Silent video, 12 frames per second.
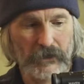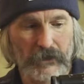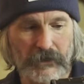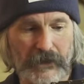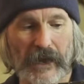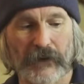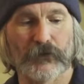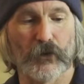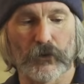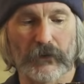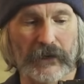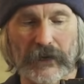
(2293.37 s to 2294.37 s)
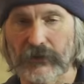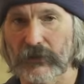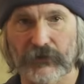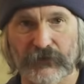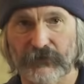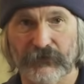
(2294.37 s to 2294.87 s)
tenfold. I
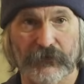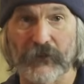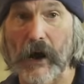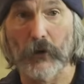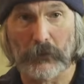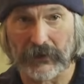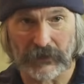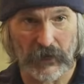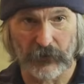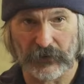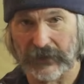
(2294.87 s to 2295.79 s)
just found myself in